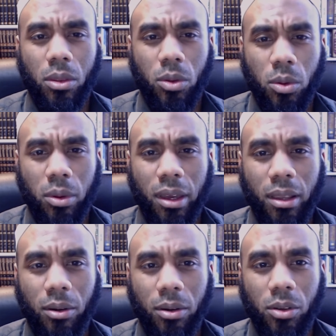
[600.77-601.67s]
UK
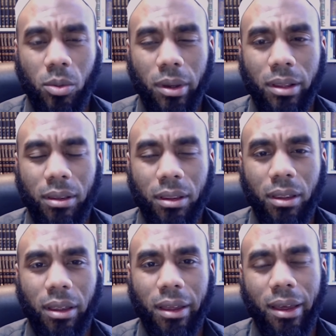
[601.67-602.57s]
law as well.
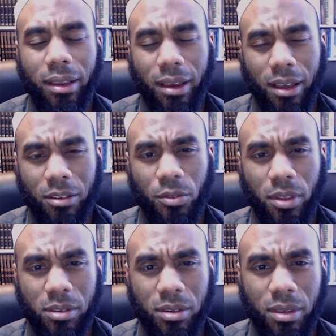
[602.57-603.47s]
And it has
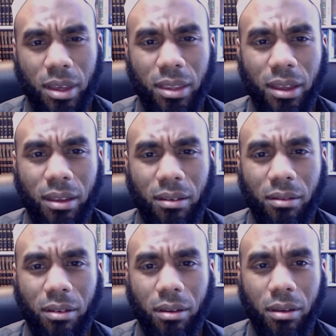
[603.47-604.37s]
things in there that
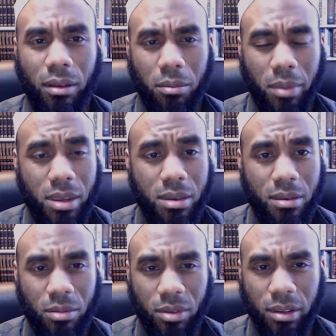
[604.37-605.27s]
uh,
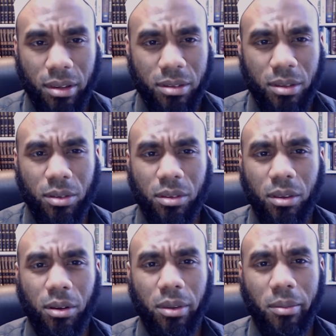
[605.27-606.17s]
many solicitors, you
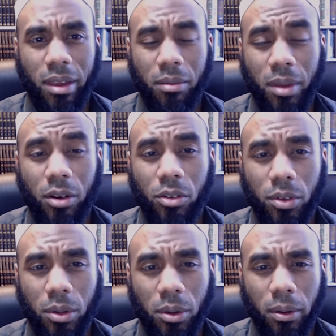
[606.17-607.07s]
know, they may, may
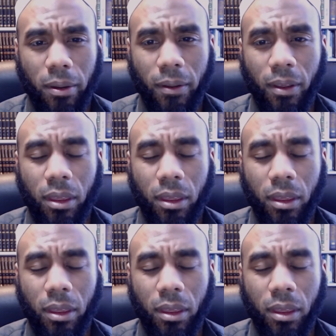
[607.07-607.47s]
overlook.